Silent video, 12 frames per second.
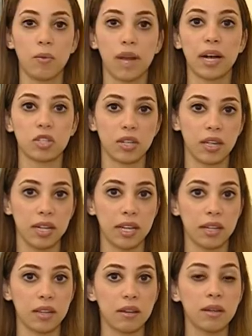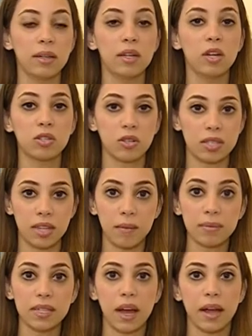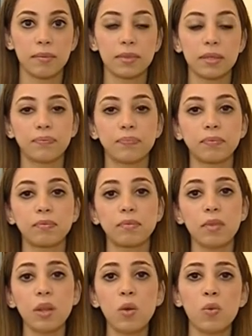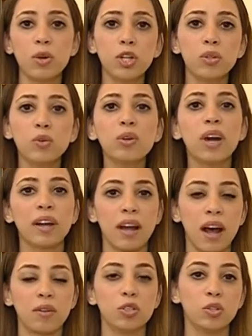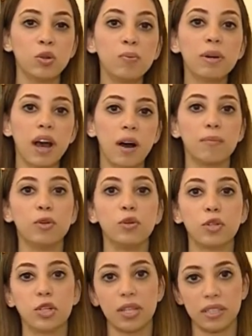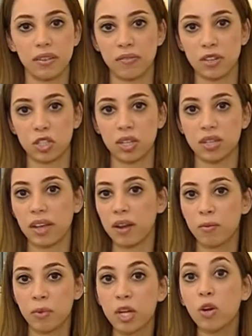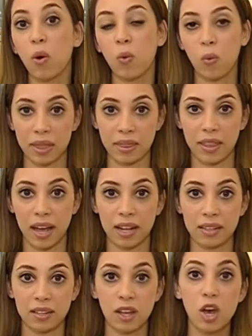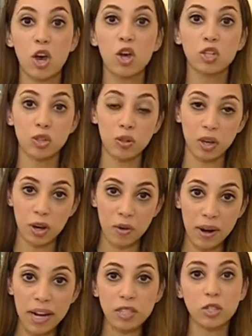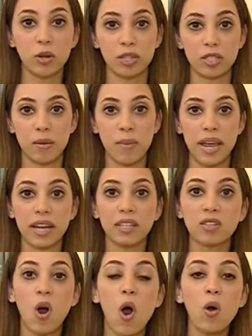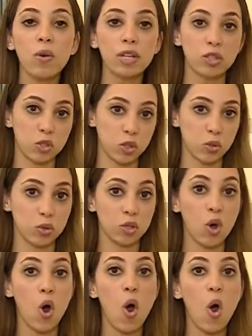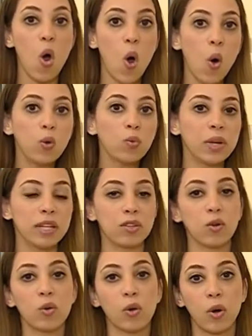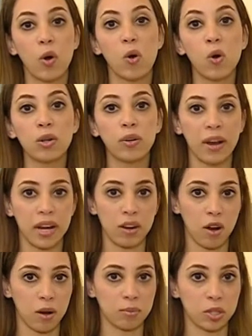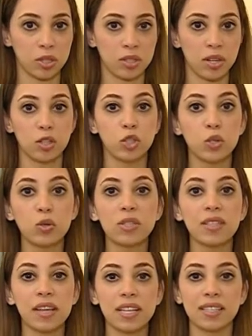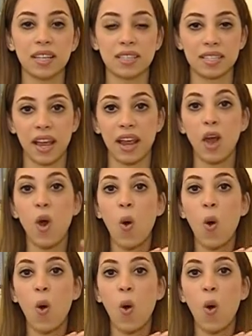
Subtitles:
we actually need. So sometimes, when you do cut it out, you become nutrient deficient, and we don't want that. So the correct choice to make is always choose whole wheat or whole grain options, and choose things that say